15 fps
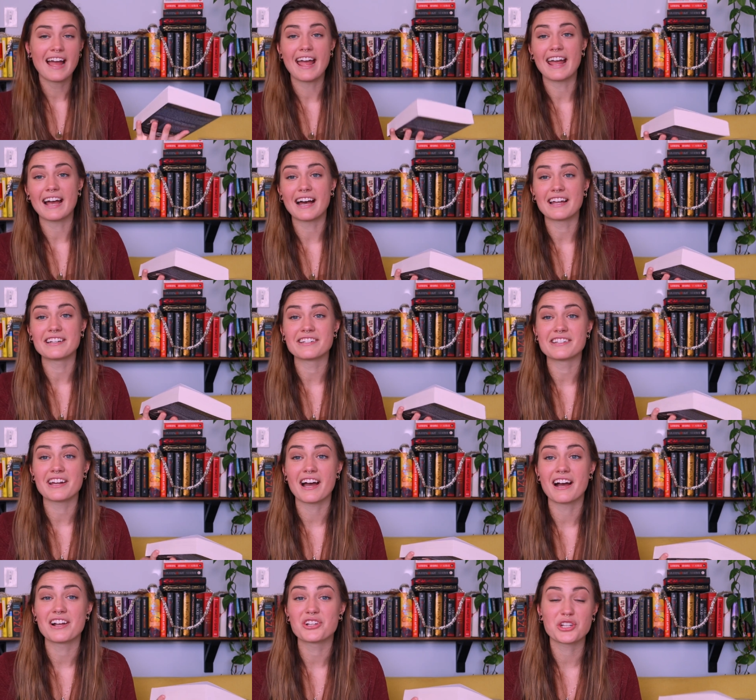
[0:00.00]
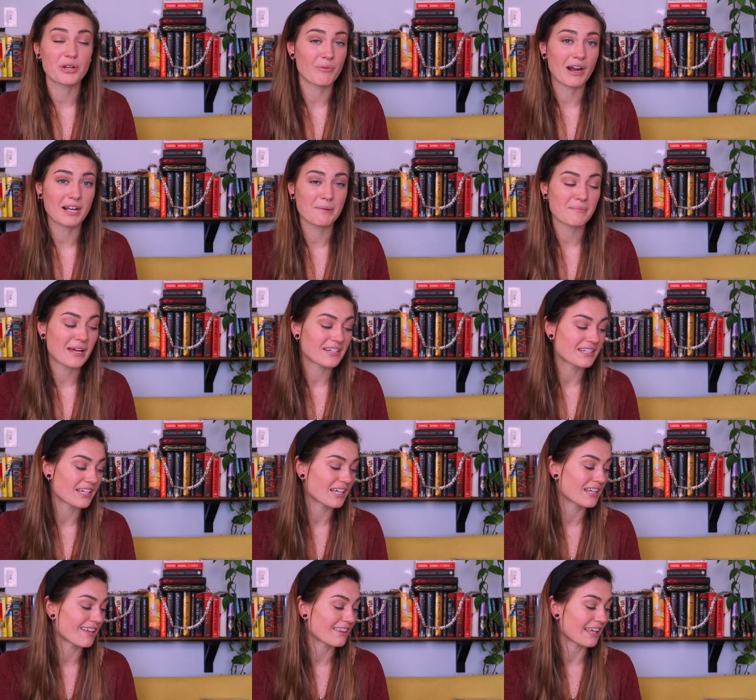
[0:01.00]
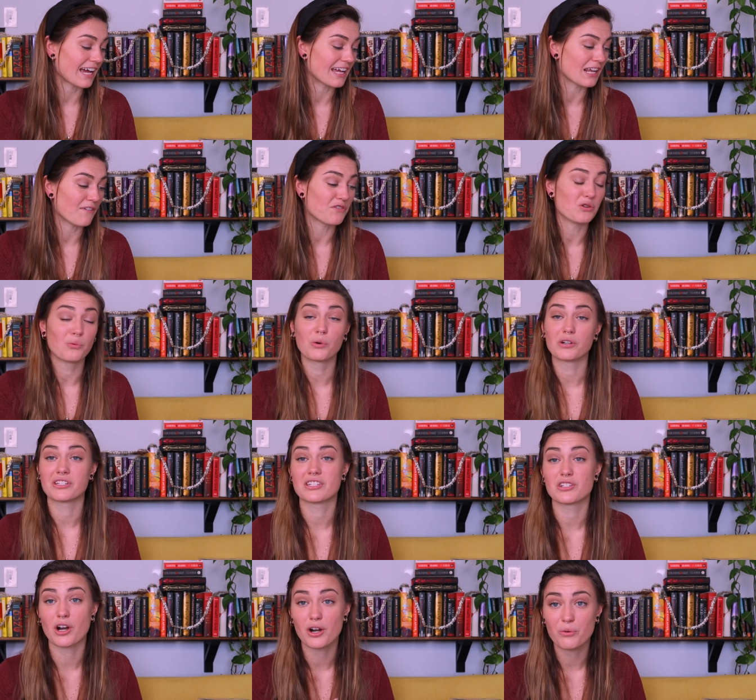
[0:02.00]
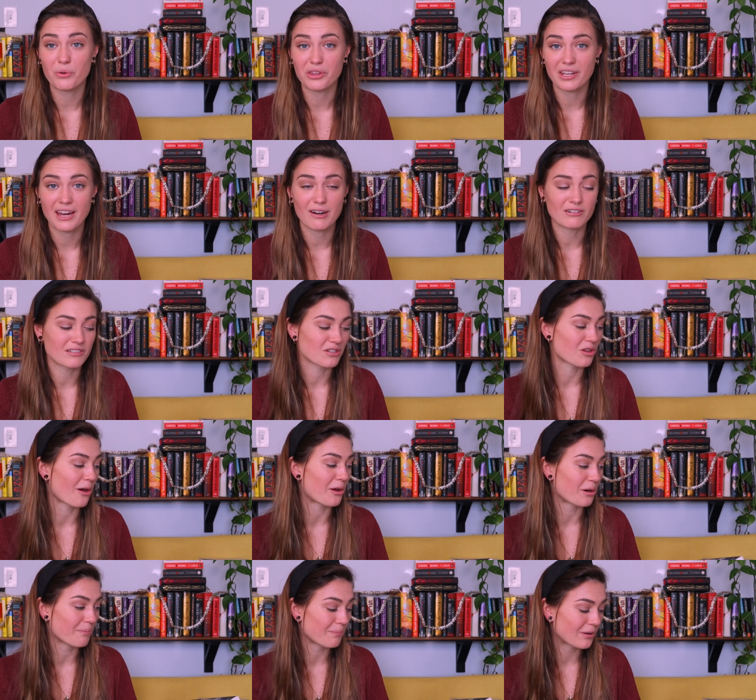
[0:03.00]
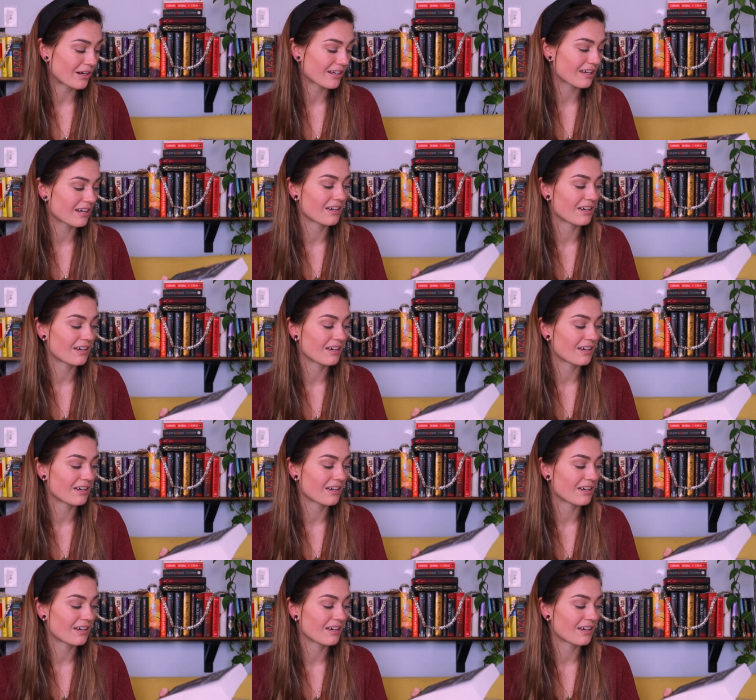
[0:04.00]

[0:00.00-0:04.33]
and she recommended that if you were to start with a Karen Slaughter book,